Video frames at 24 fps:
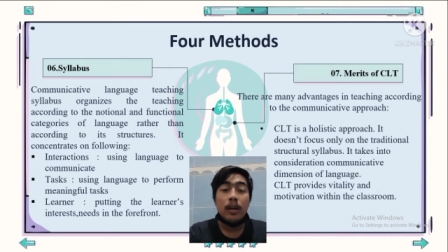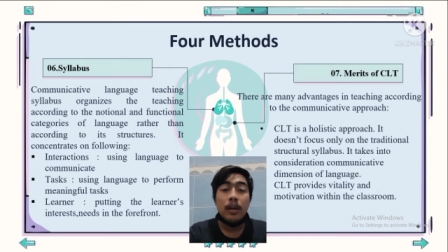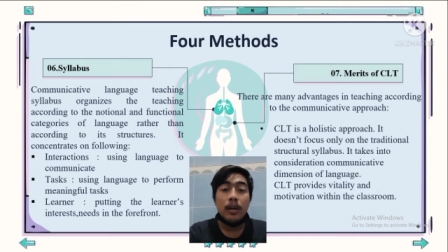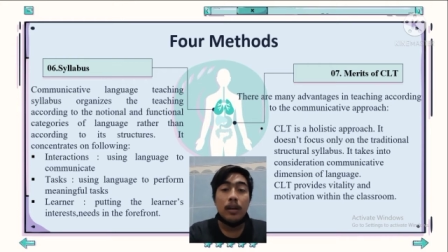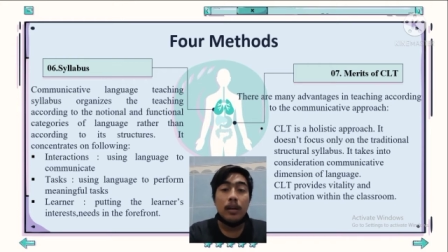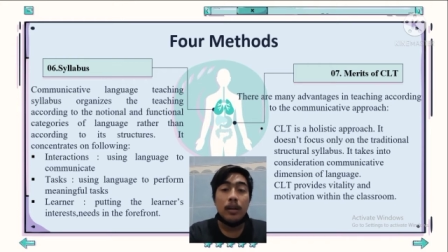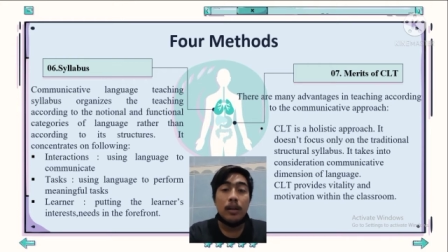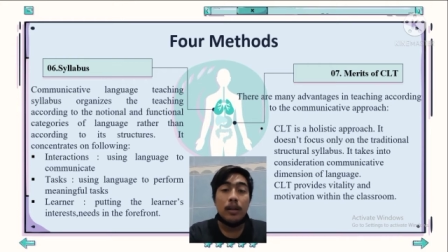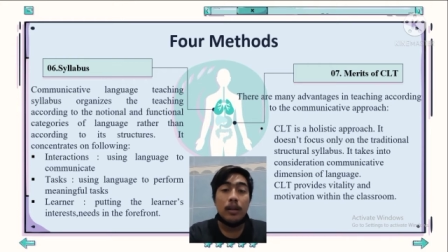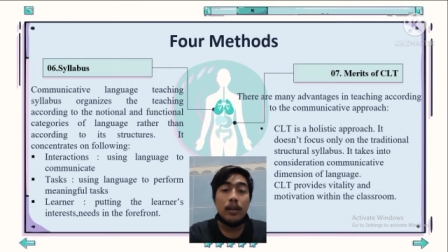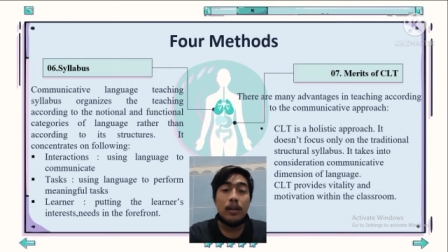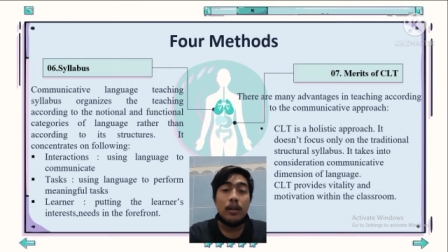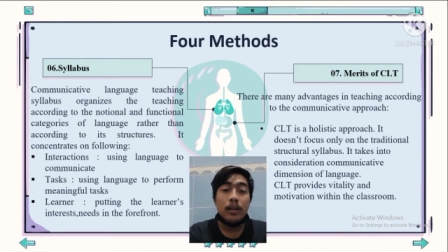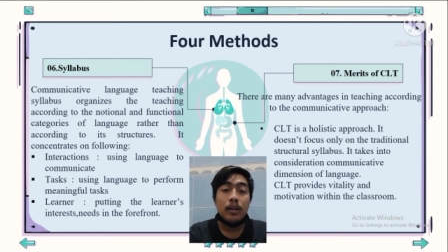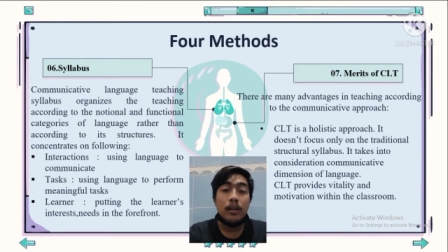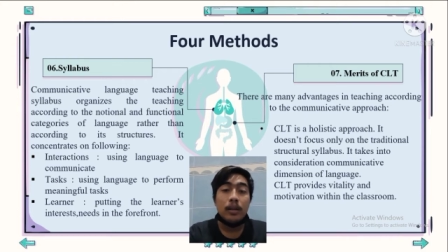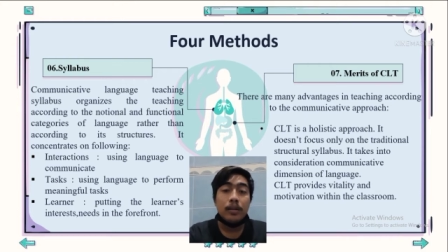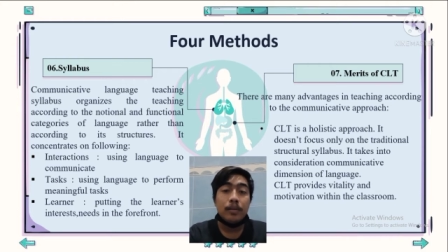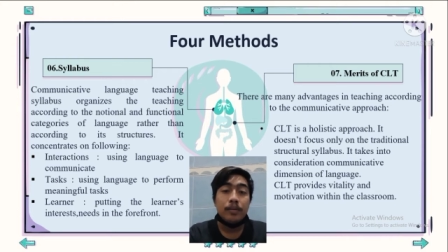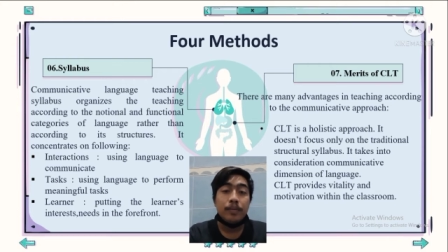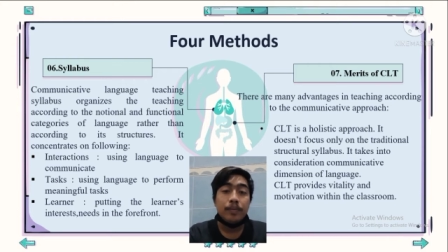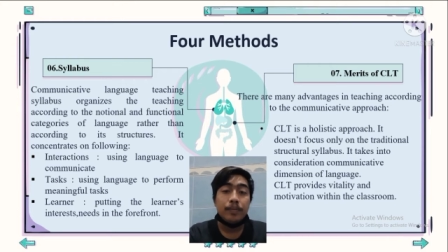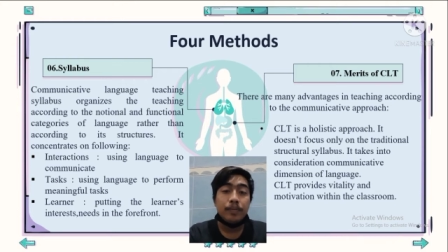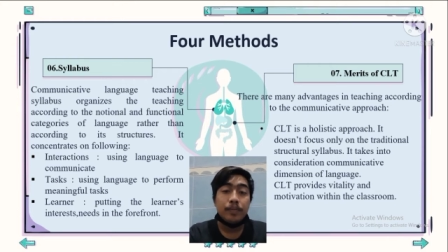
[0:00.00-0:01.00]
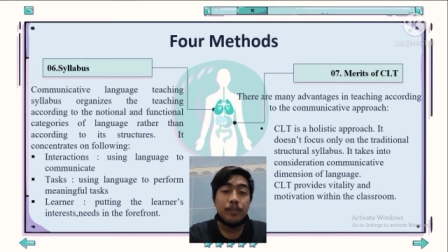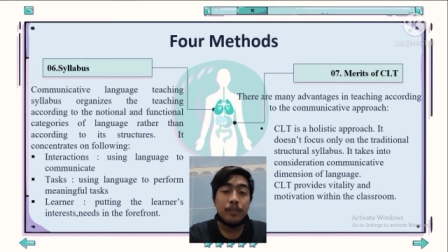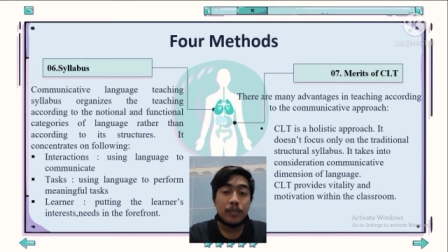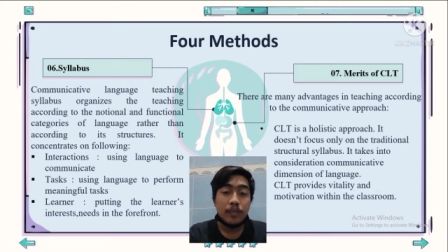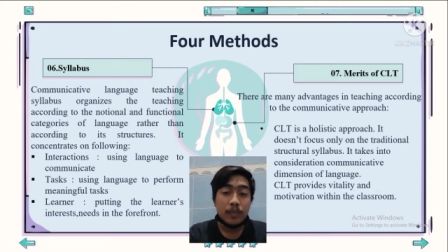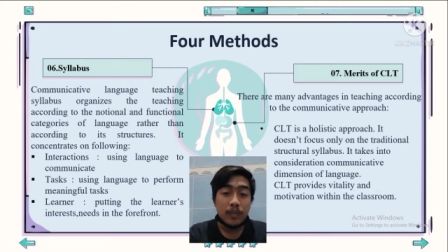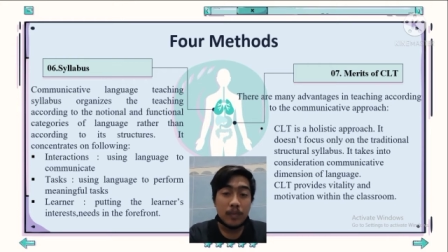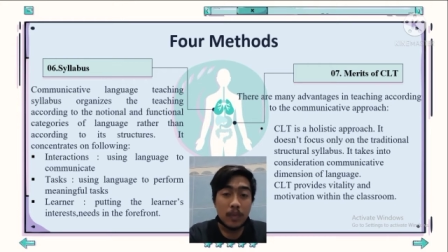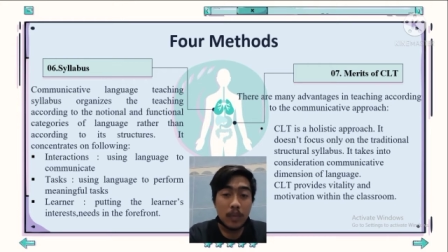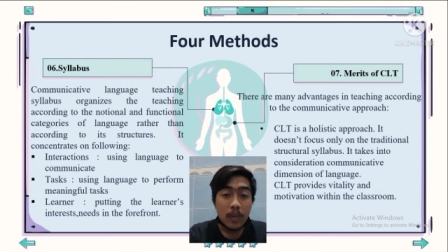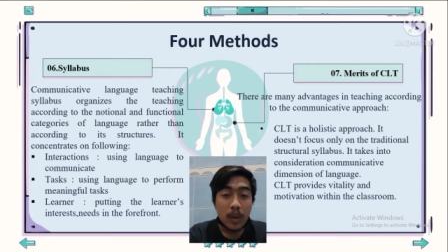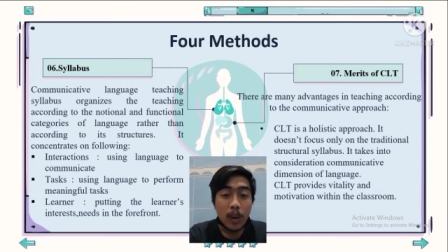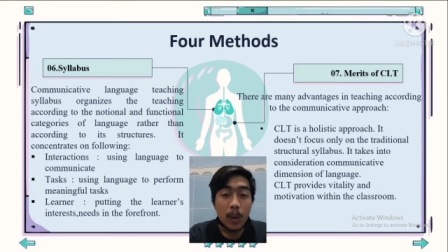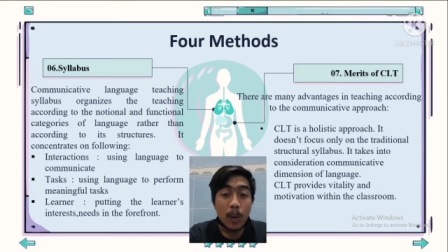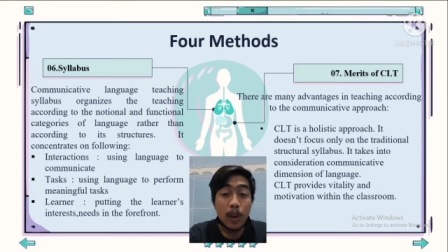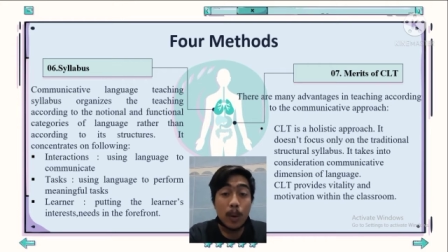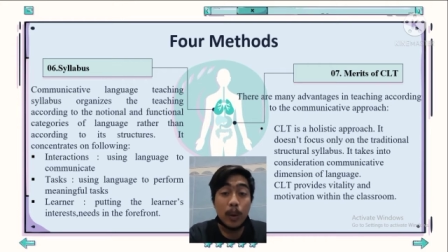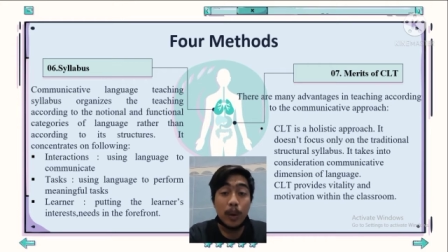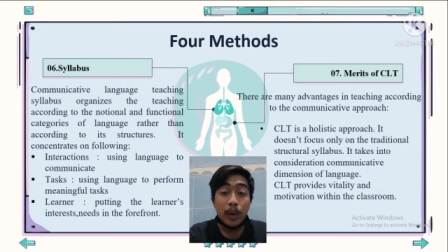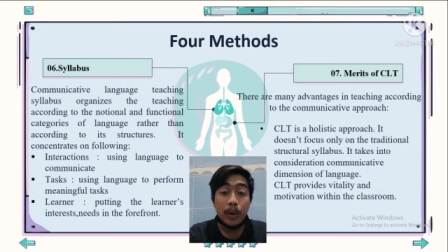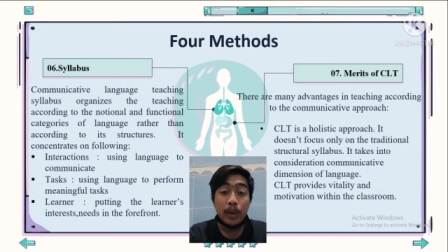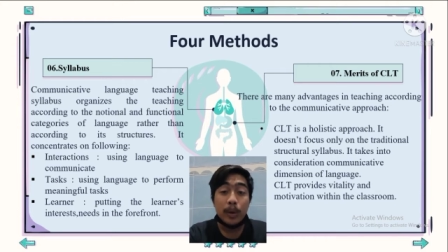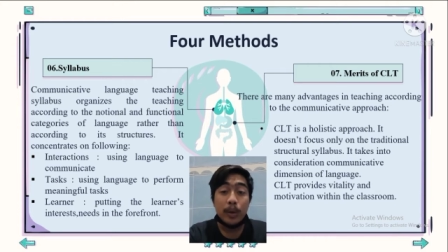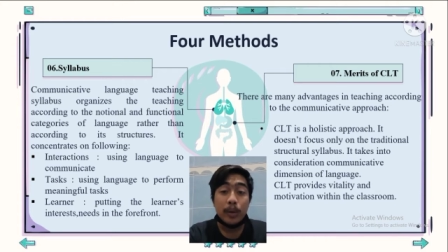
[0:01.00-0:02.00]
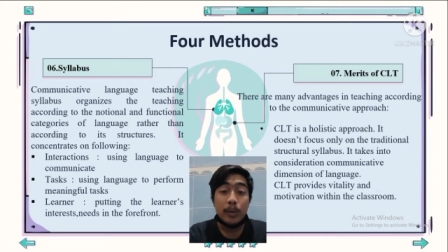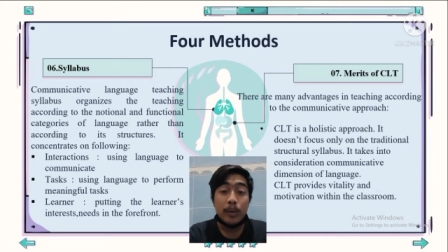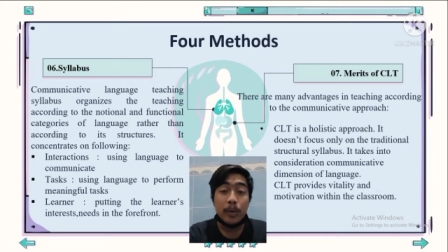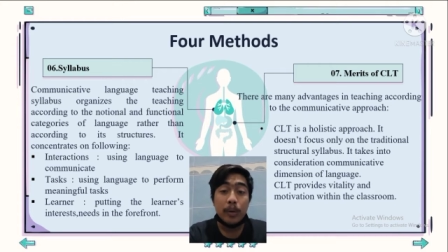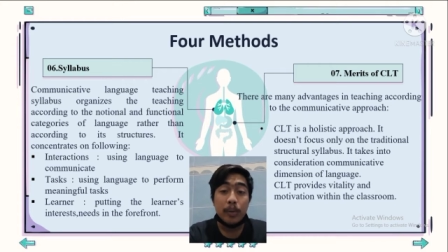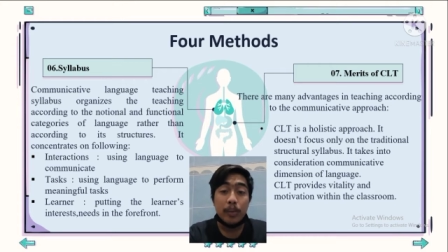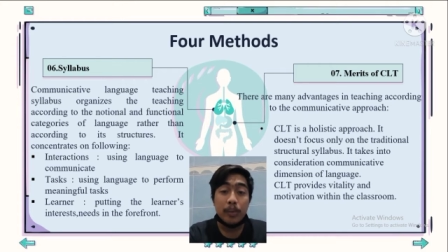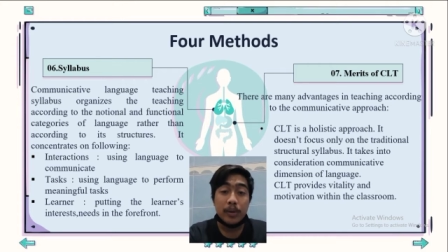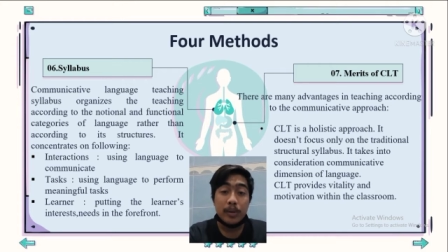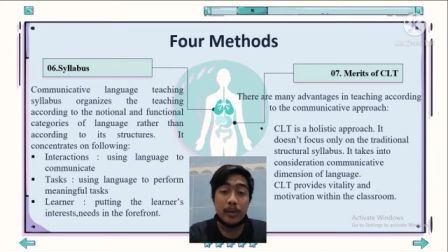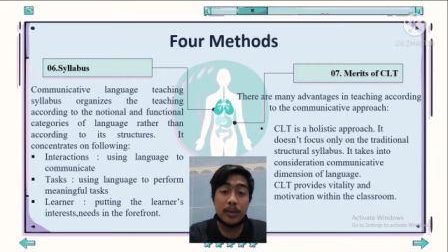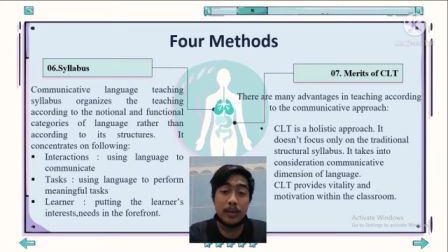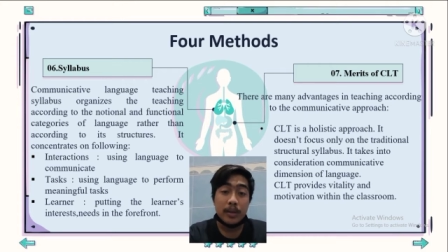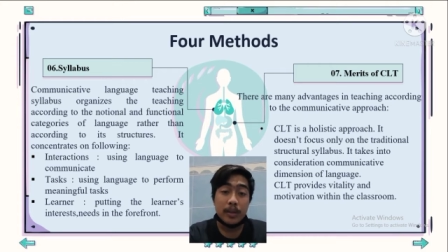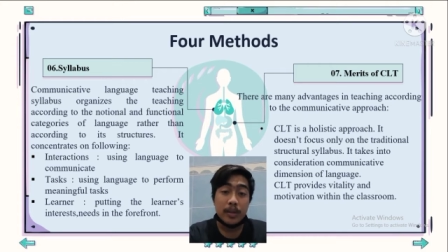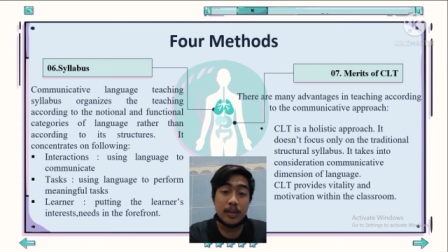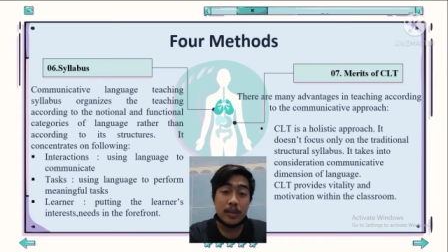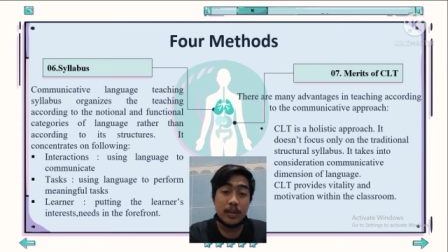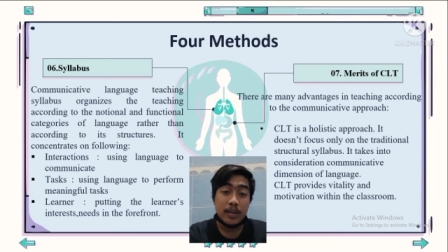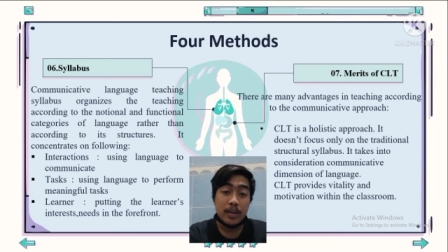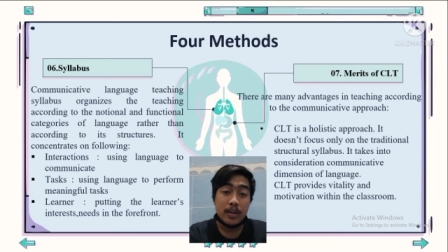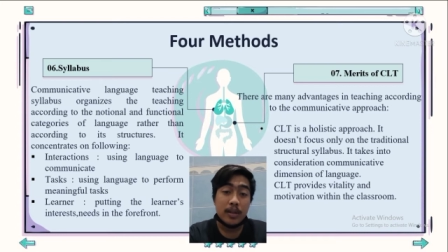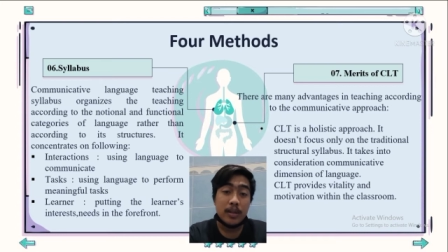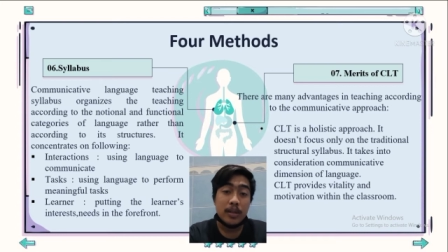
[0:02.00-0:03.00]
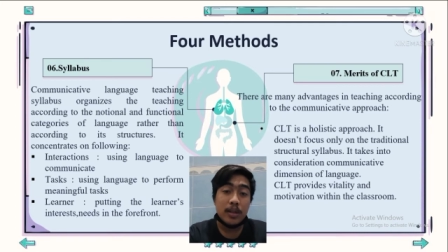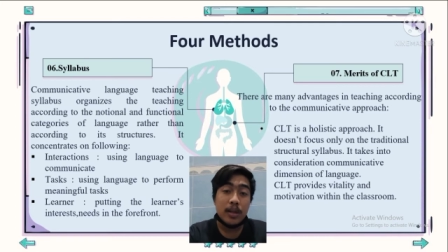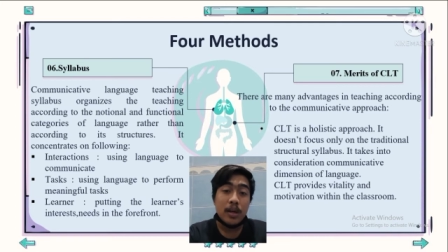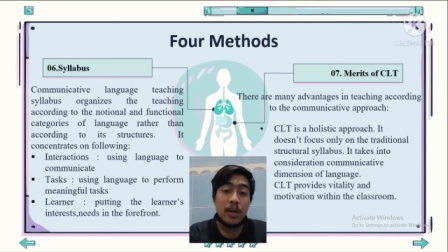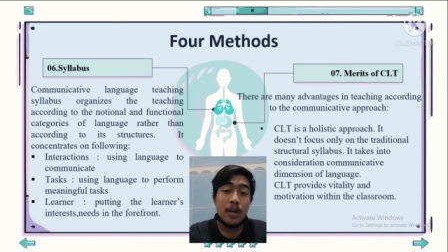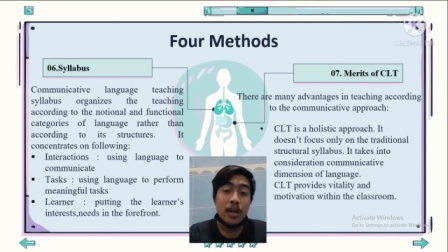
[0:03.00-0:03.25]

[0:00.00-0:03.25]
then continue the presentation.